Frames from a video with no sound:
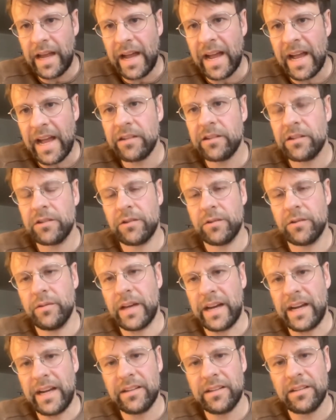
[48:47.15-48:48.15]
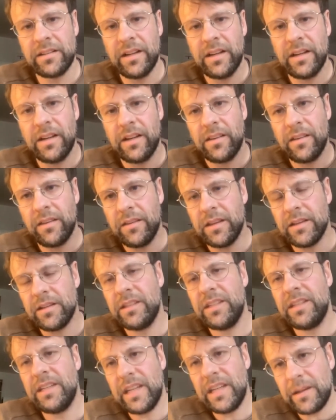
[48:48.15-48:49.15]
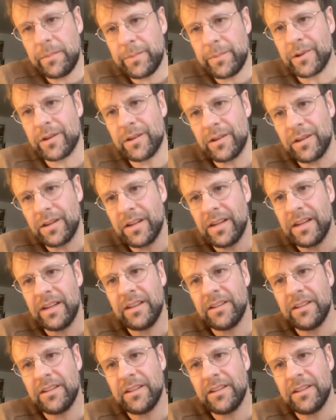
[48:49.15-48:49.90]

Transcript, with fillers: add to that the deeper